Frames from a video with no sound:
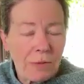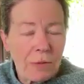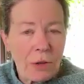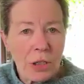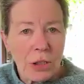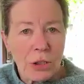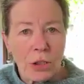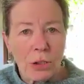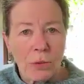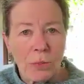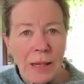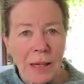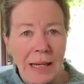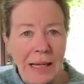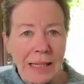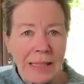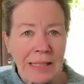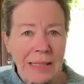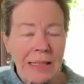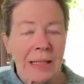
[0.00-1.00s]
is your
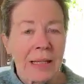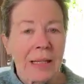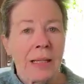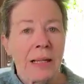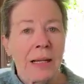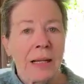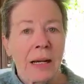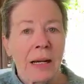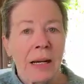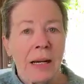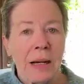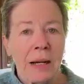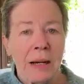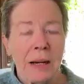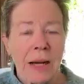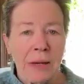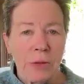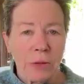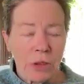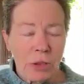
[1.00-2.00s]
pace.
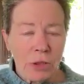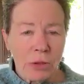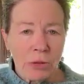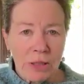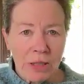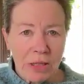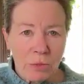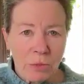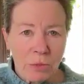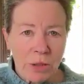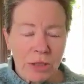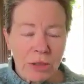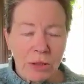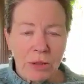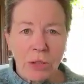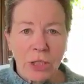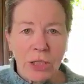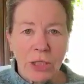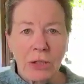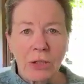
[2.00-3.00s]
I was doing some
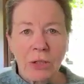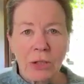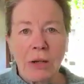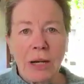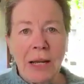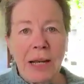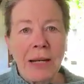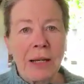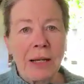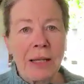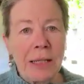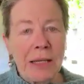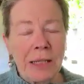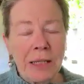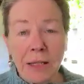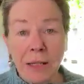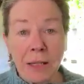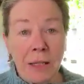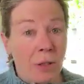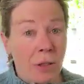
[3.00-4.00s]
research yesterday on
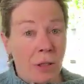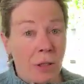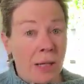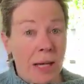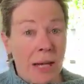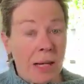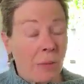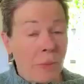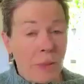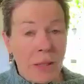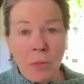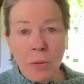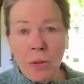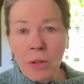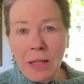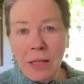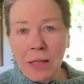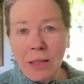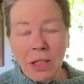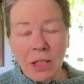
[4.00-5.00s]
this, and there's a lot of people
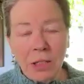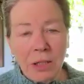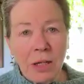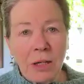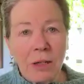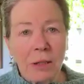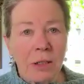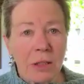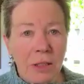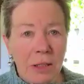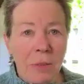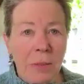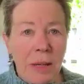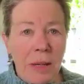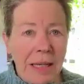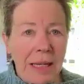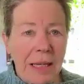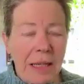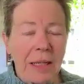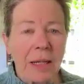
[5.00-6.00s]
that just aren't going to
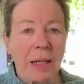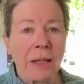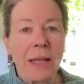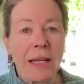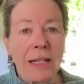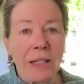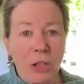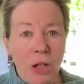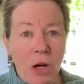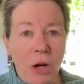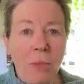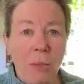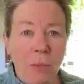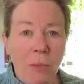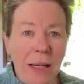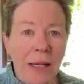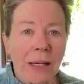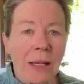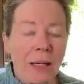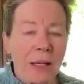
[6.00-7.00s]
make it. They don't
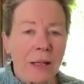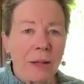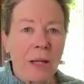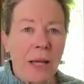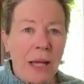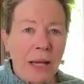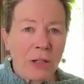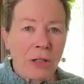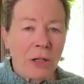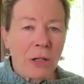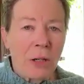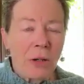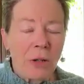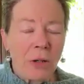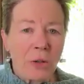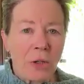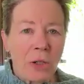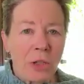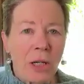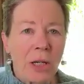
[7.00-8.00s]
make it as a
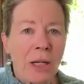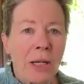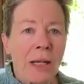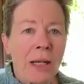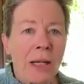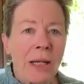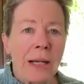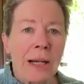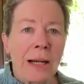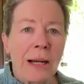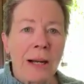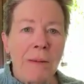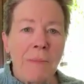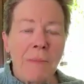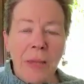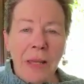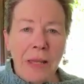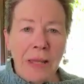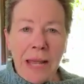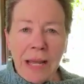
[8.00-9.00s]
coach.
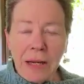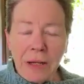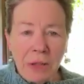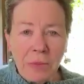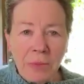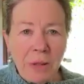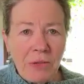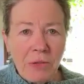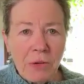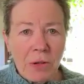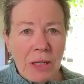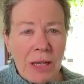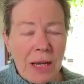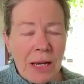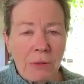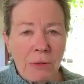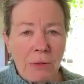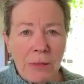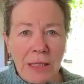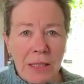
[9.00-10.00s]
And that could be for a
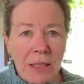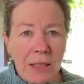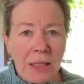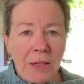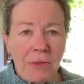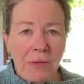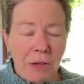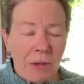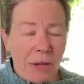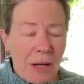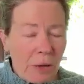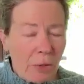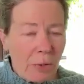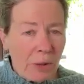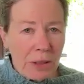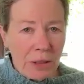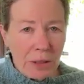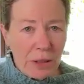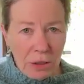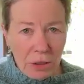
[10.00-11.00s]
lot of reasons. If they're not
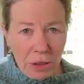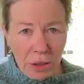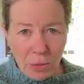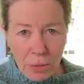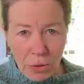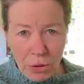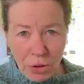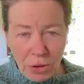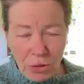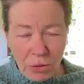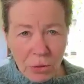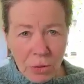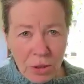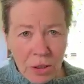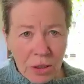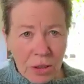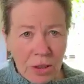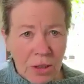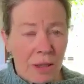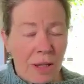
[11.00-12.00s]
willing to do the personal
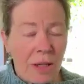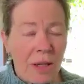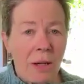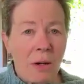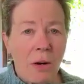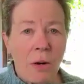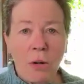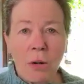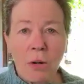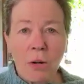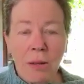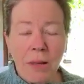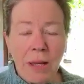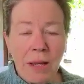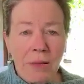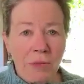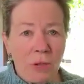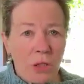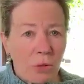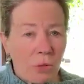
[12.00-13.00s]
work, or
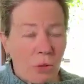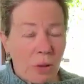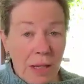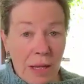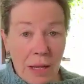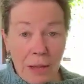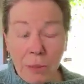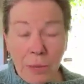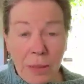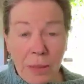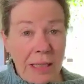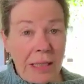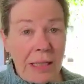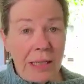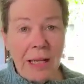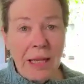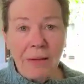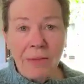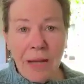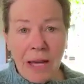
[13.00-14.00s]
they've just run out of money
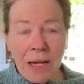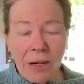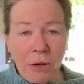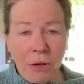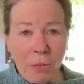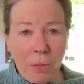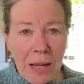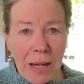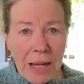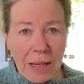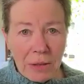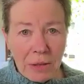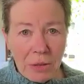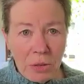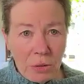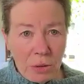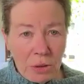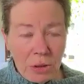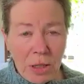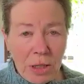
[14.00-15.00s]
and they've got to go back
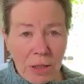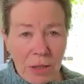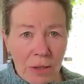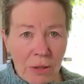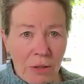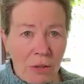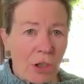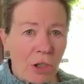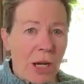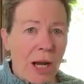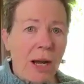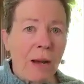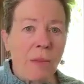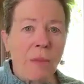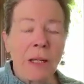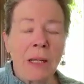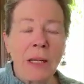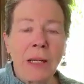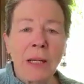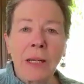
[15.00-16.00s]
to another
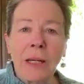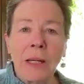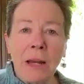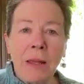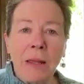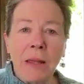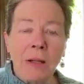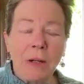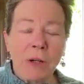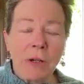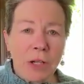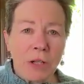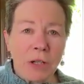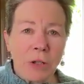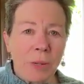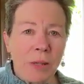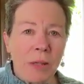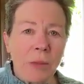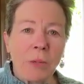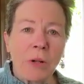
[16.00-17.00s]
job. And then there's
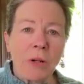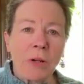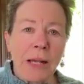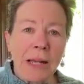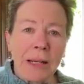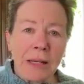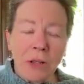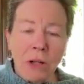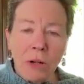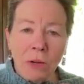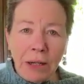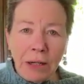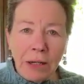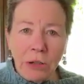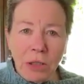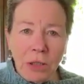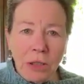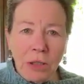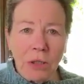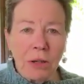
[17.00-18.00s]
other people who are like, no, I
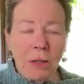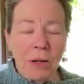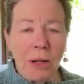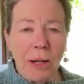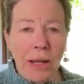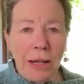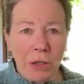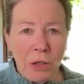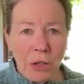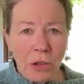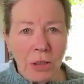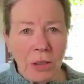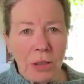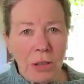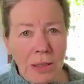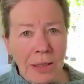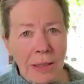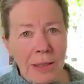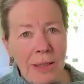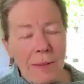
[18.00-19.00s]
couldn't
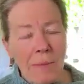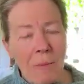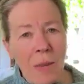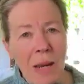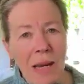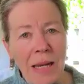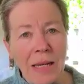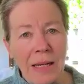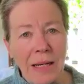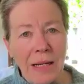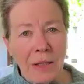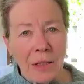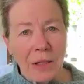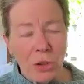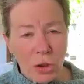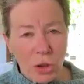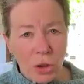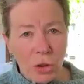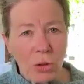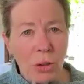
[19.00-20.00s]
make it as a
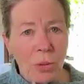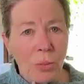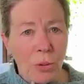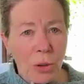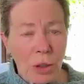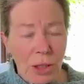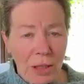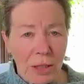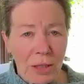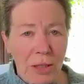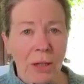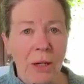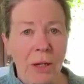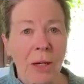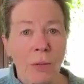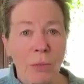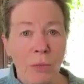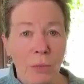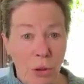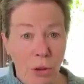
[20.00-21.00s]

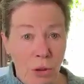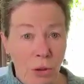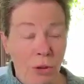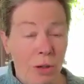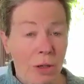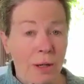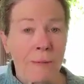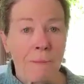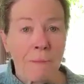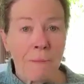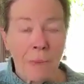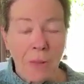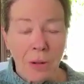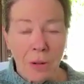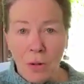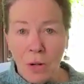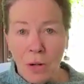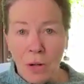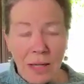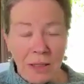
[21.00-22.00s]
solopreneur
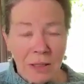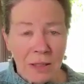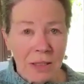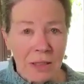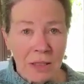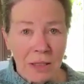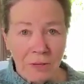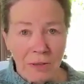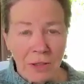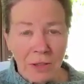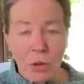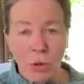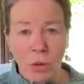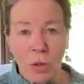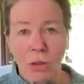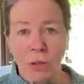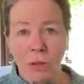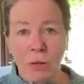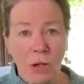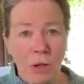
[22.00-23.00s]
or as an
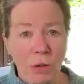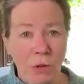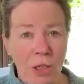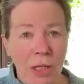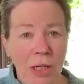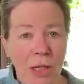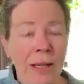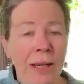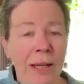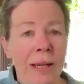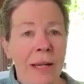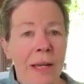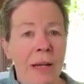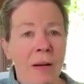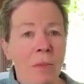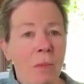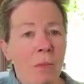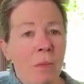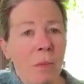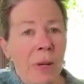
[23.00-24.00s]
individual coaching,
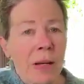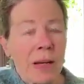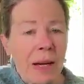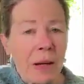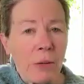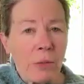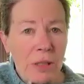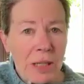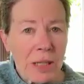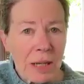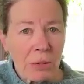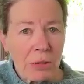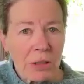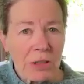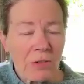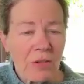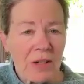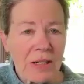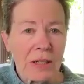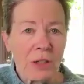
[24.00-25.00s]
but I was able
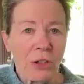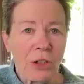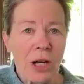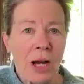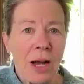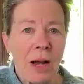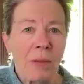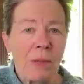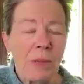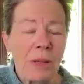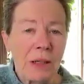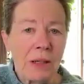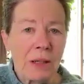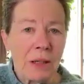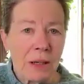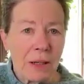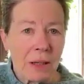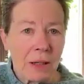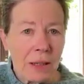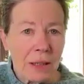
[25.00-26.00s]
to find a job in
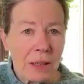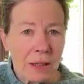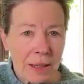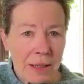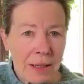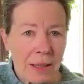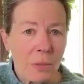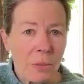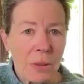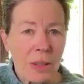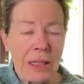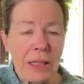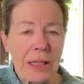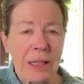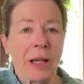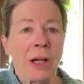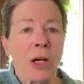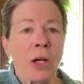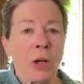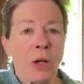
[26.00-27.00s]
a
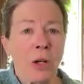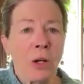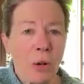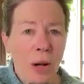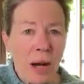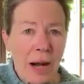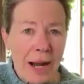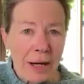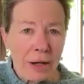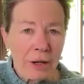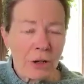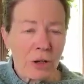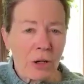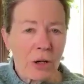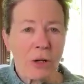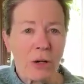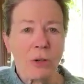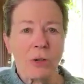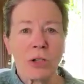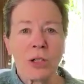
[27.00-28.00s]
company who hired a
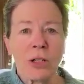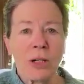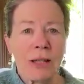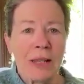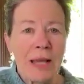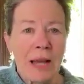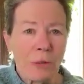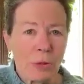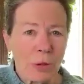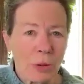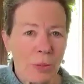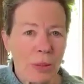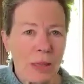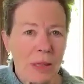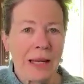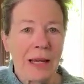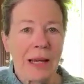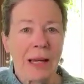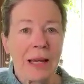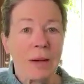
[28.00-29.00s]
coach, and that was
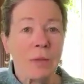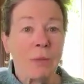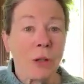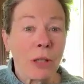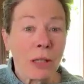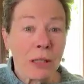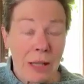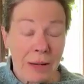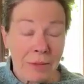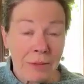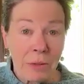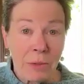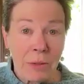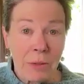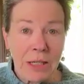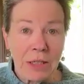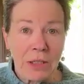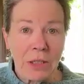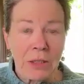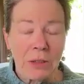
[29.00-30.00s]
me, and I'm really loving what
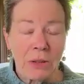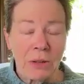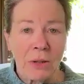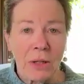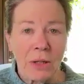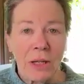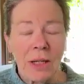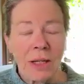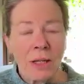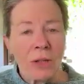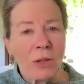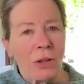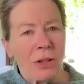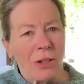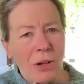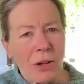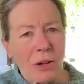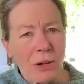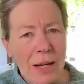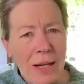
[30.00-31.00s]
I do. So
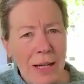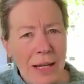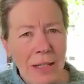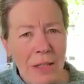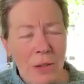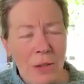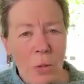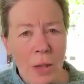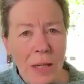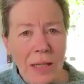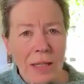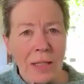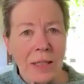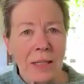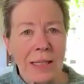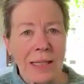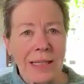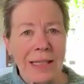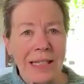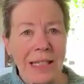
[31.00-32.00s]
there's all kinds of ways
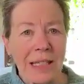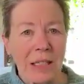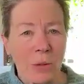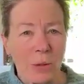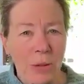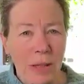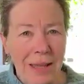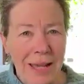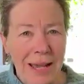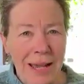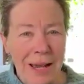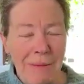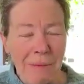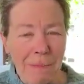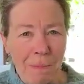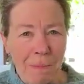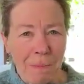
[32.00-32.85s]
to deal with that.